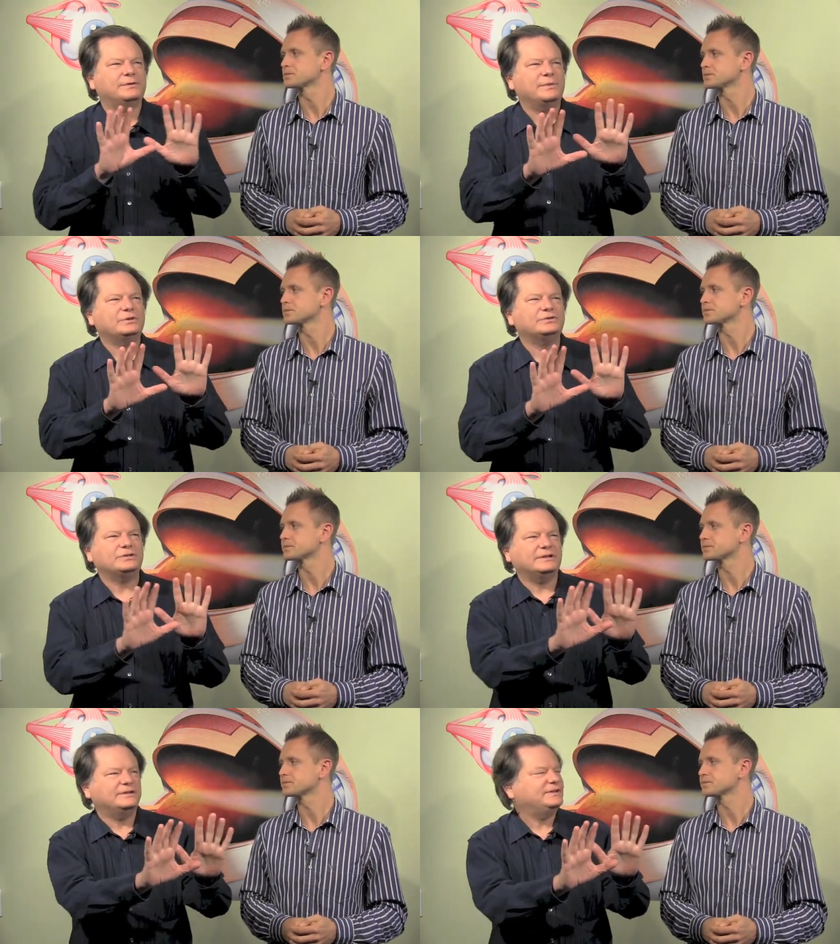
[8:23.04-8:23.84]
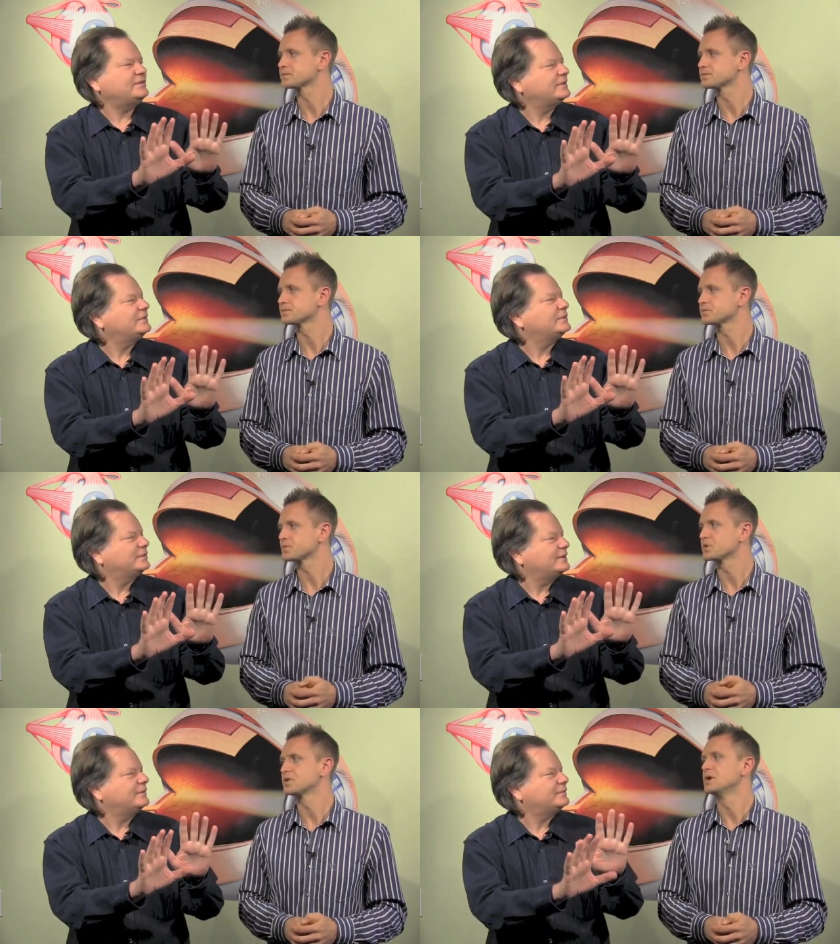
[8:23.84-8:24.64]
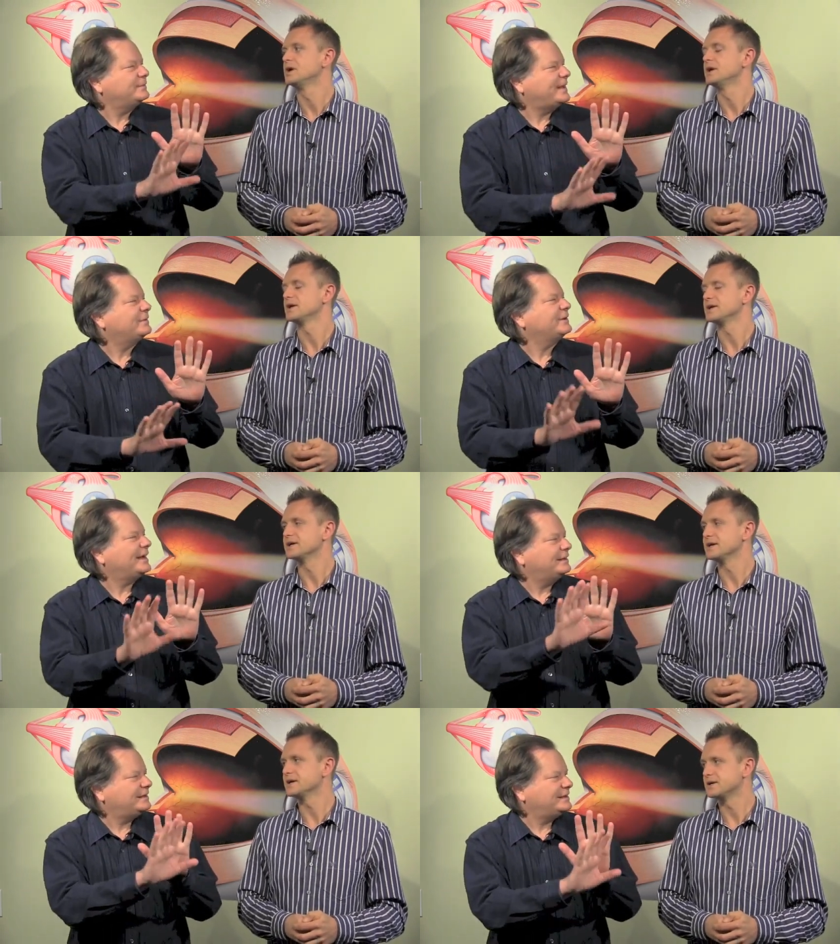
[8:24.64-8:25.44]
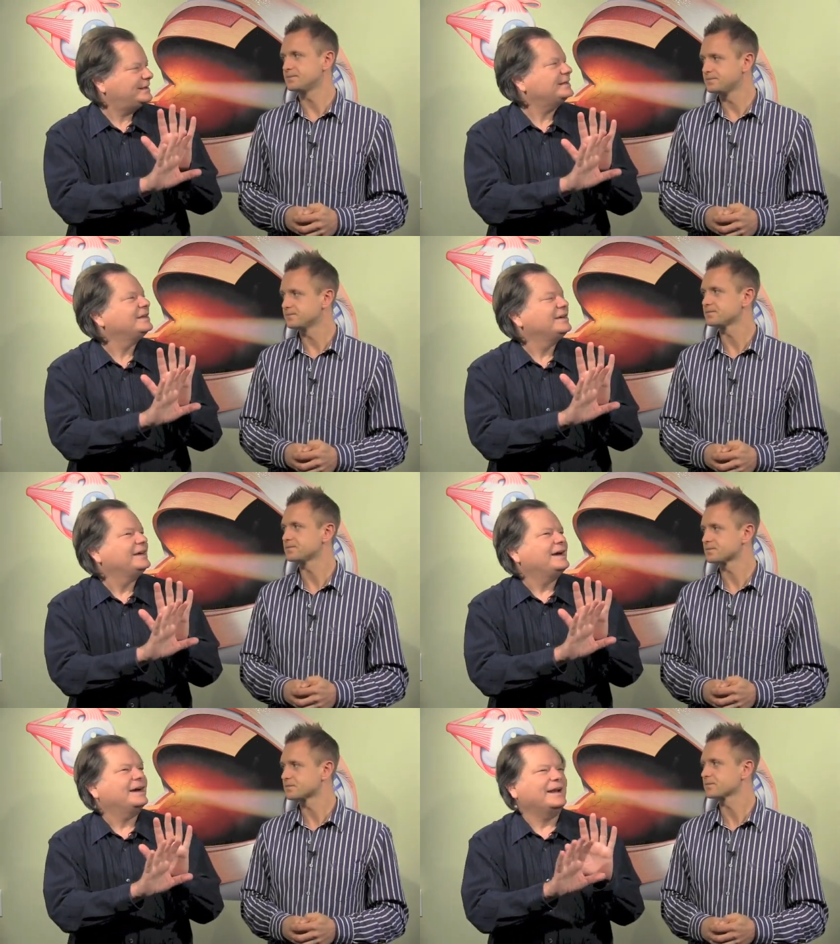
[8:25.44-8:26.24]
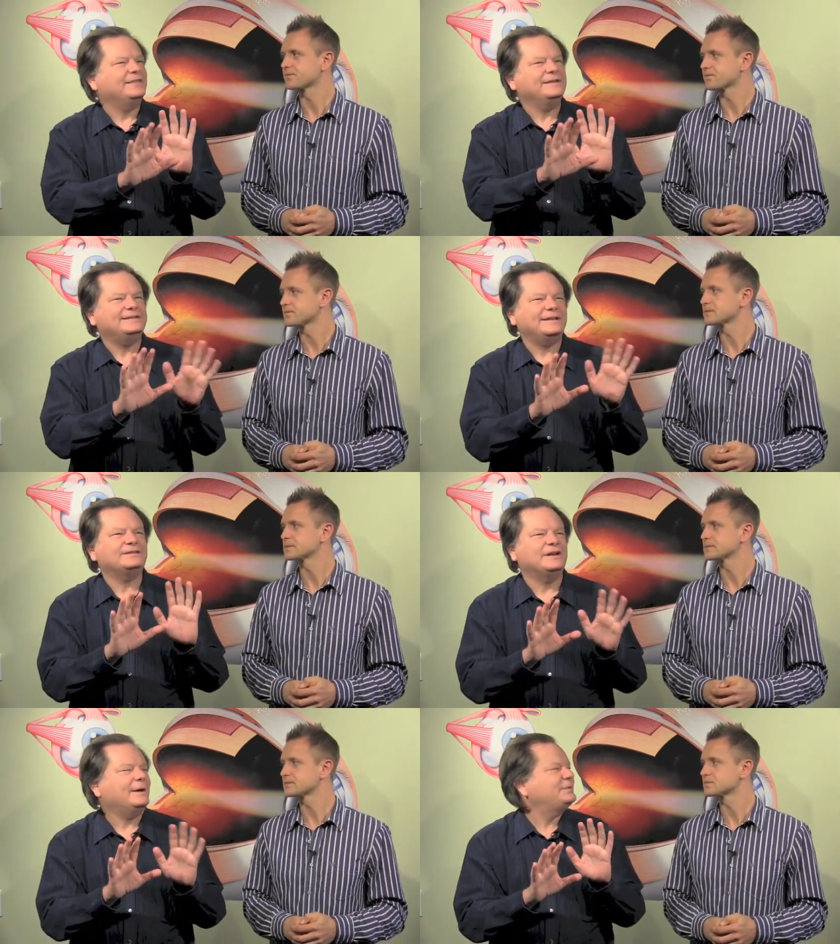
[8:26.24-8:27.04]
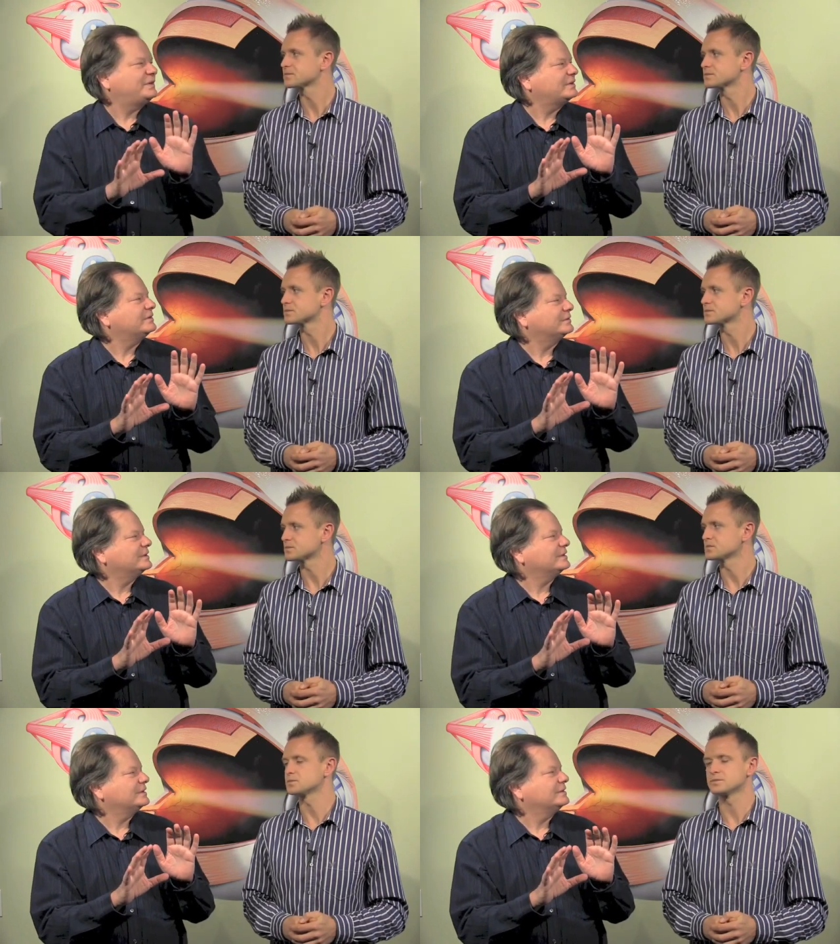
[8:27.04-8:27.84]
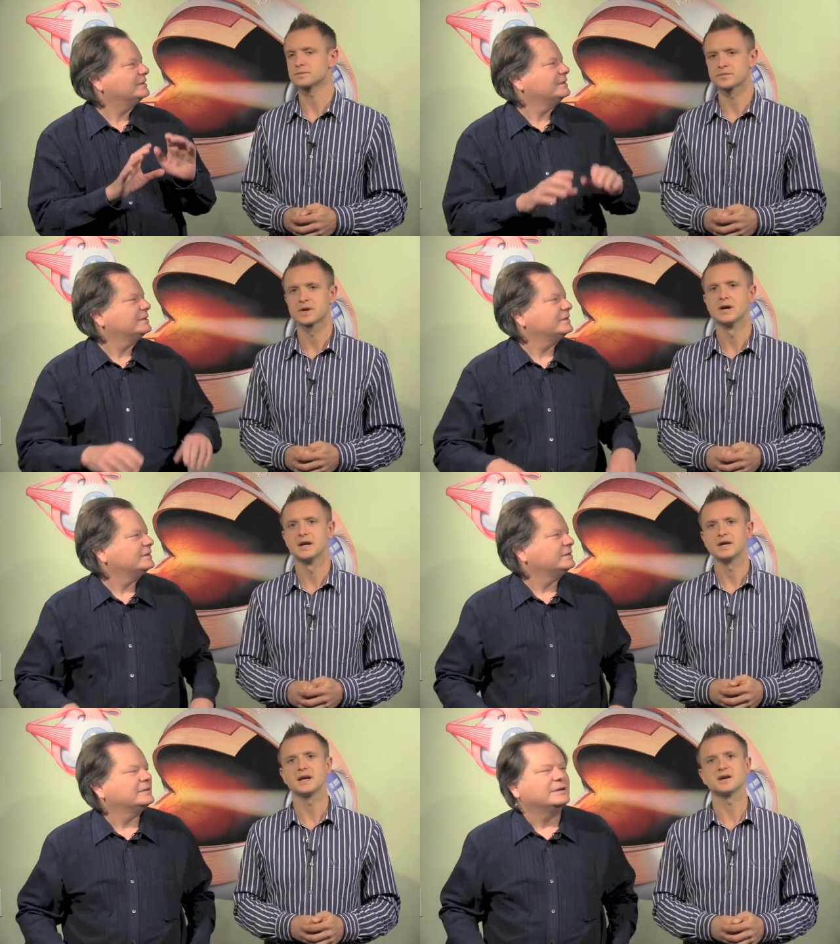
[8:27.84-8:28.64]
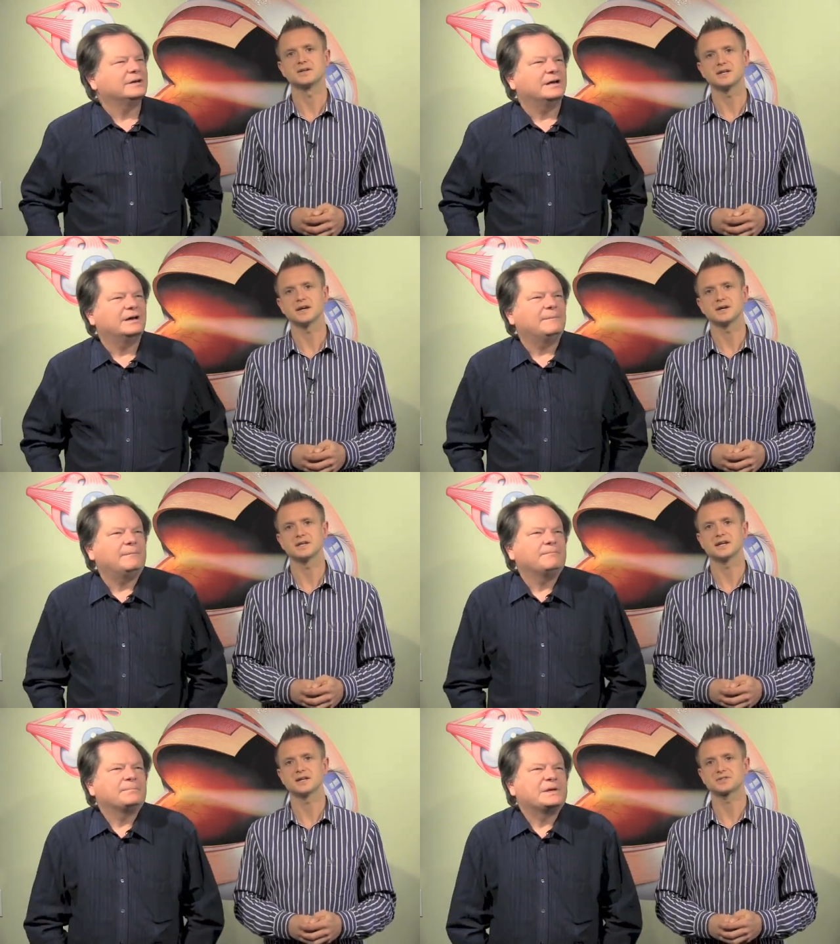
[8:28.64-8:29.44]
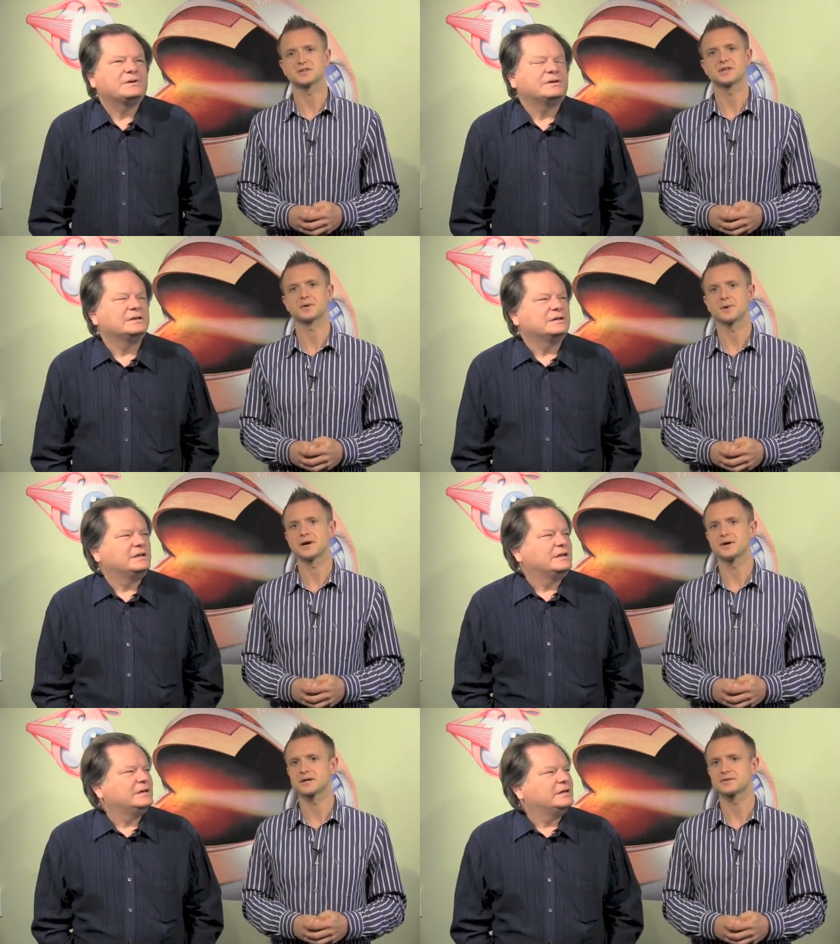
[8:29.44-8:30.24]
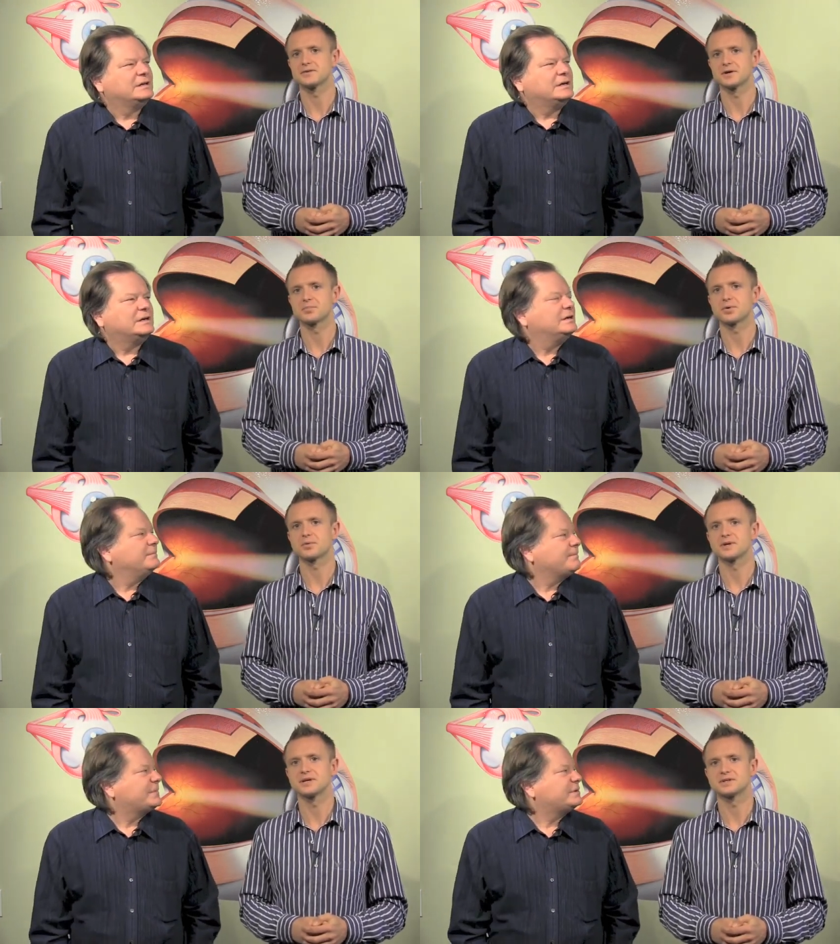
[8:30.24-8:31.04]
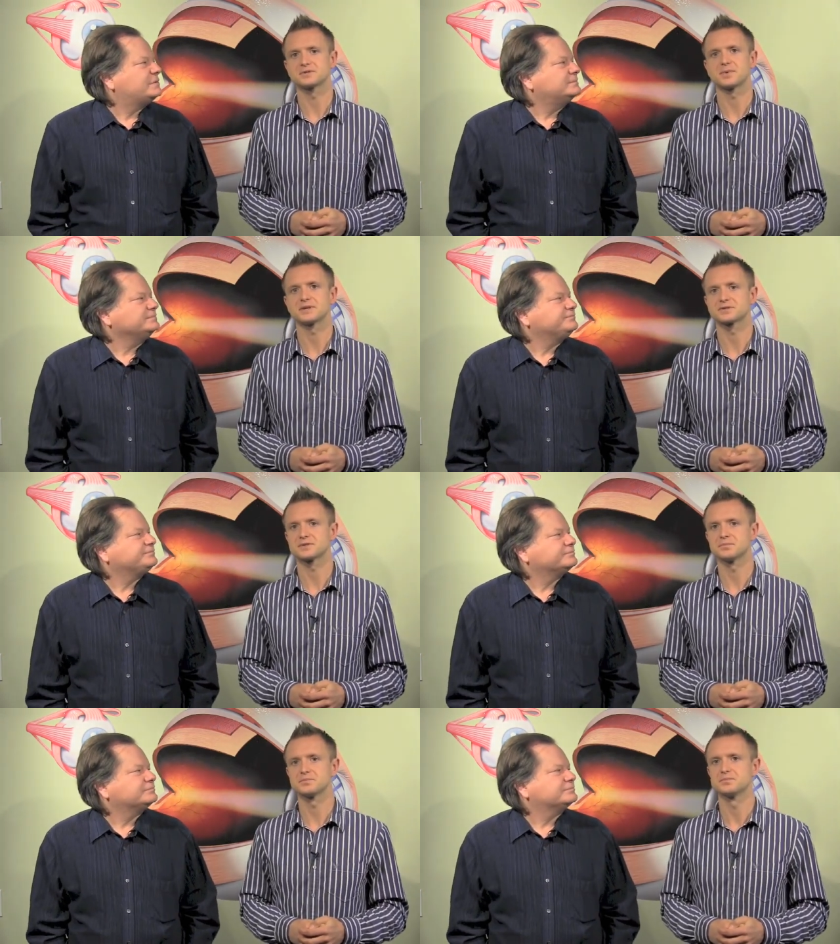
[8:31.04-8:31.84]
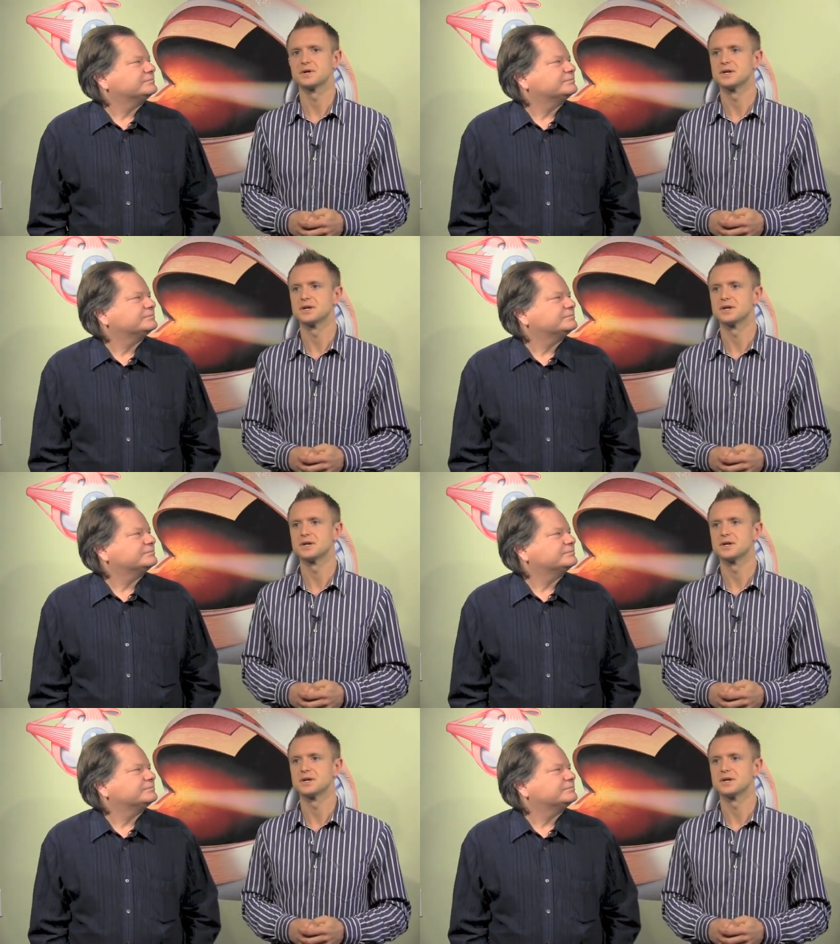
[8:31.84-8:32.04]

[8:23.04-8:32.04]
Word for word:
Speaker 1: to emotionally distance yourself from that reality yeah. and i think that's an obstacle really mm-hmm.
Speaker 2: yeah i did i did actually think wow I, I probably need to spend some